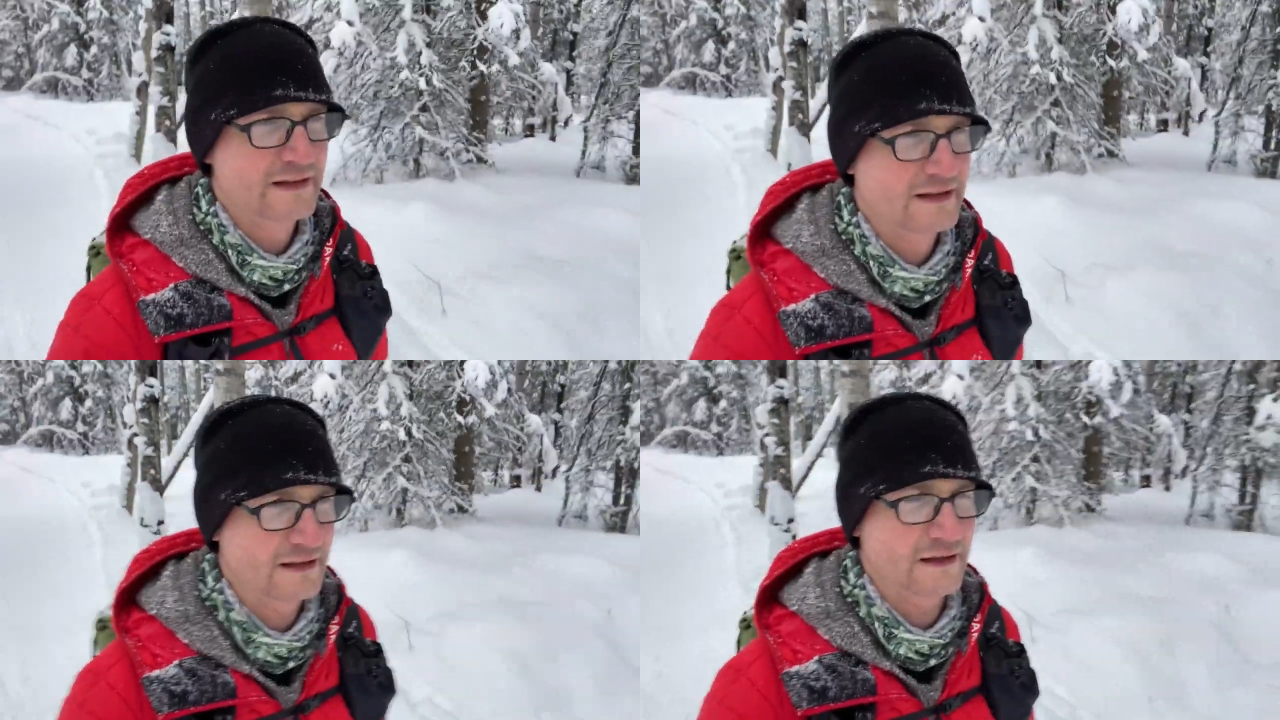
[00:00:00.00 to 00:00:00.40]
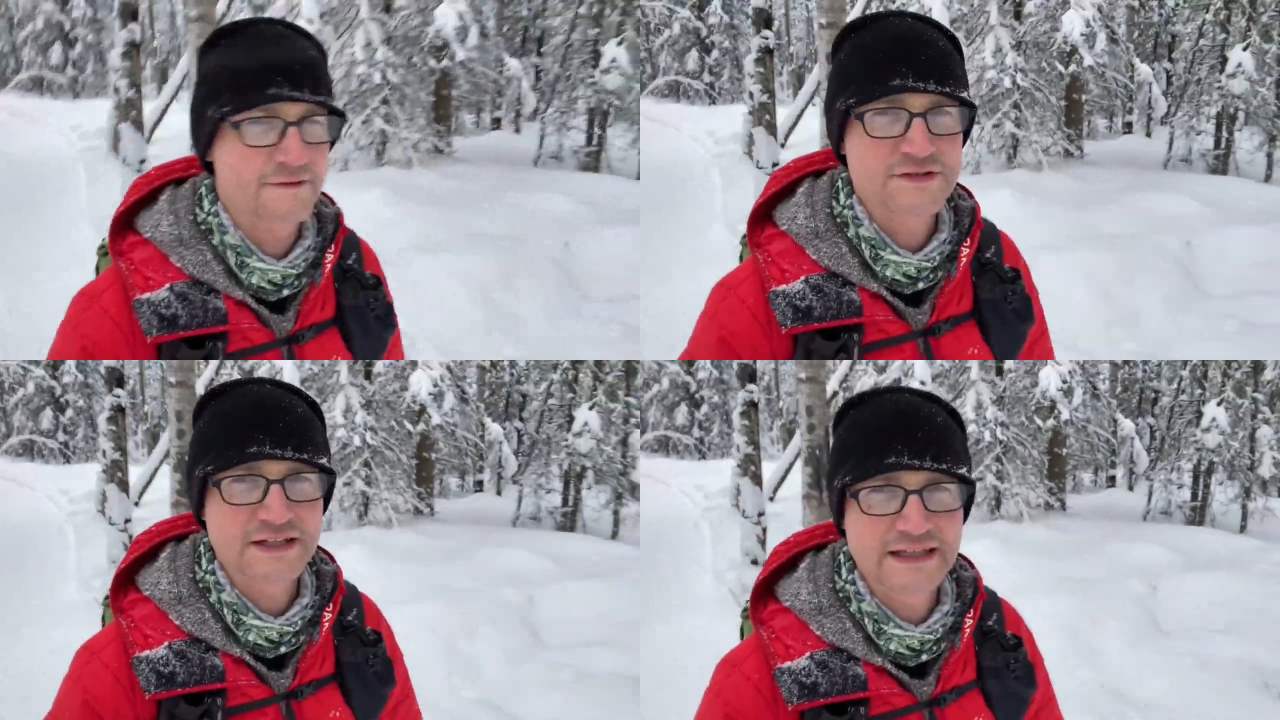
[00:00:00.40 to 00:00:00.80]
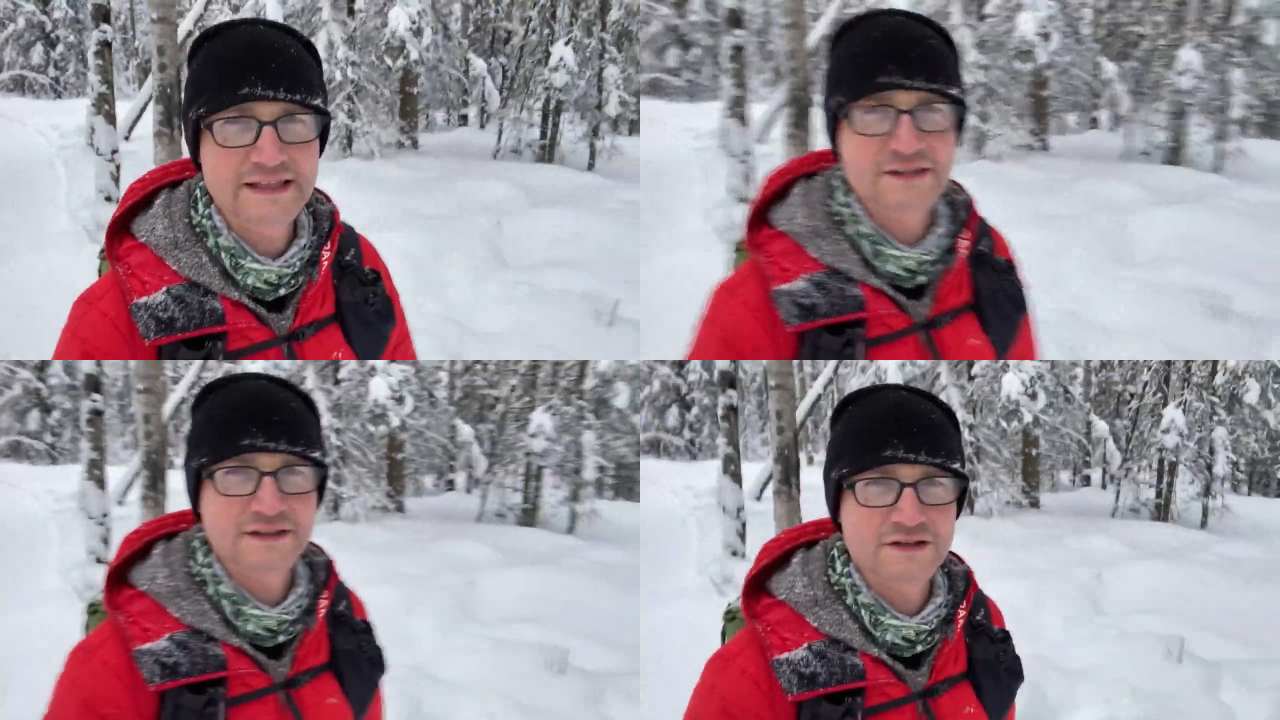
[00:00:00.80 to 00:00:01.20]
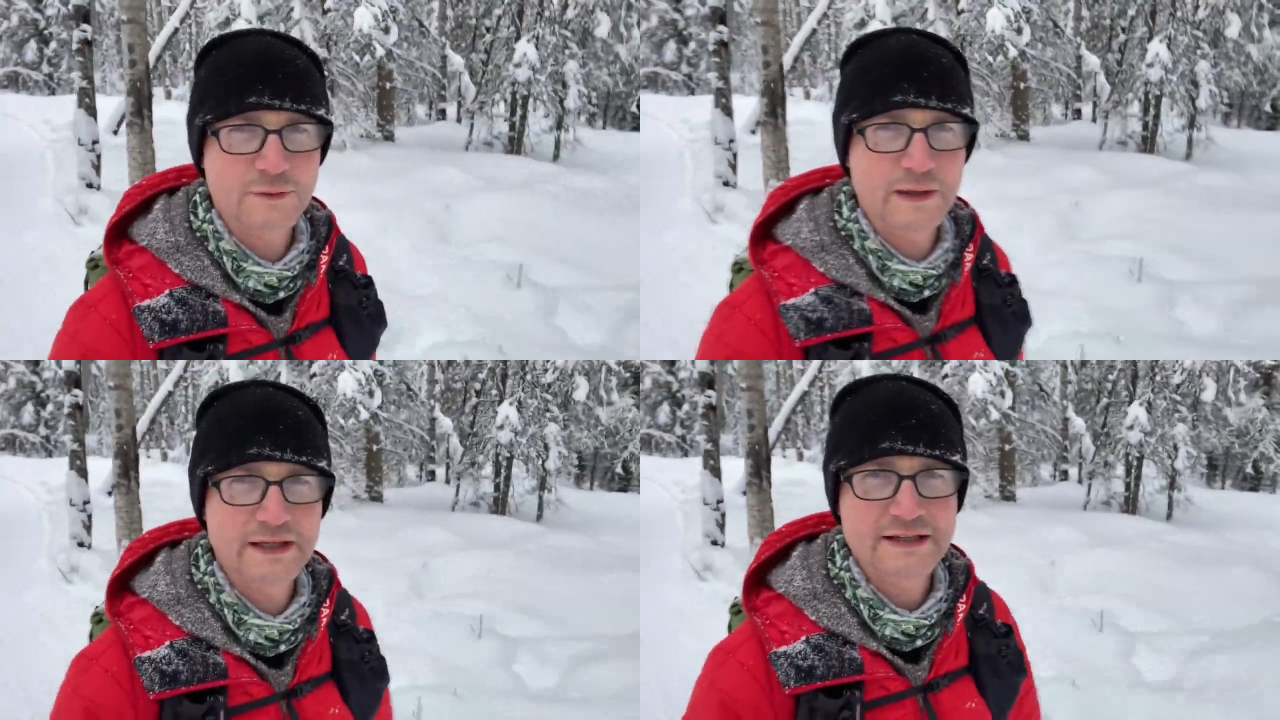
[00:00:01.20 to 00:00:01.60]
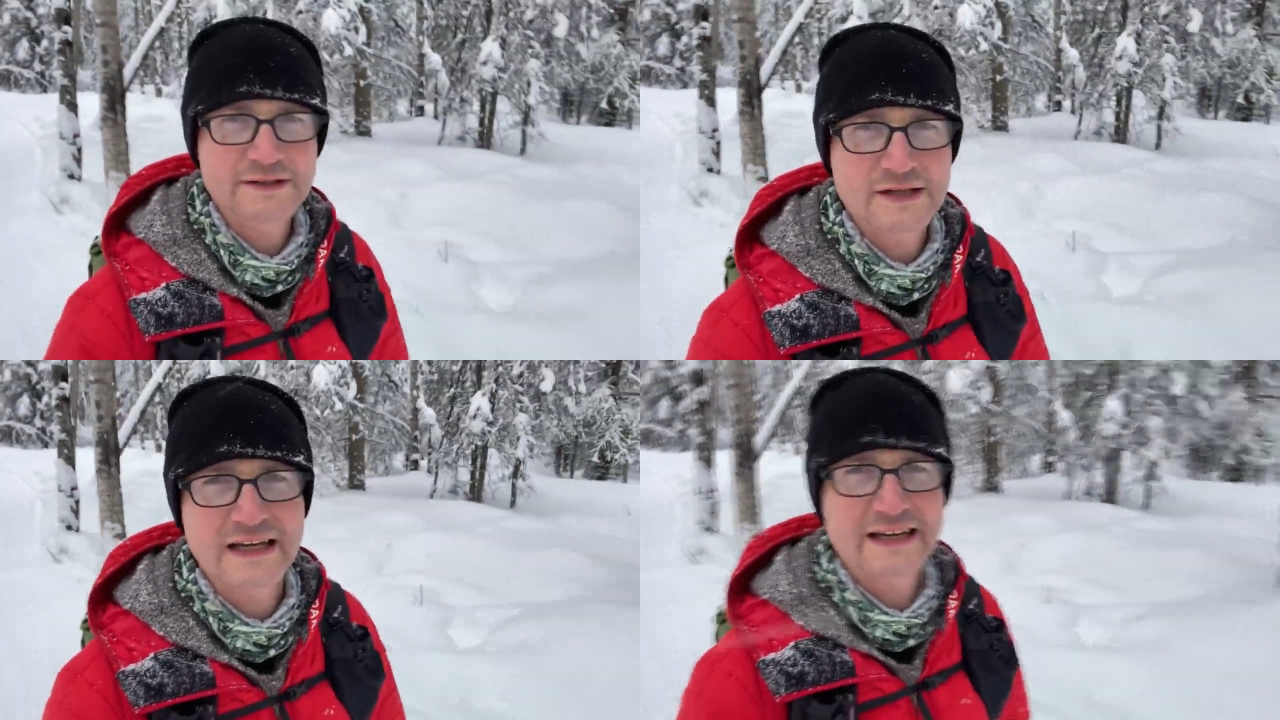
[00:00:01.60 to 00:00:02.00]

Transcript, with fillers: A lot of scenes in the 20s,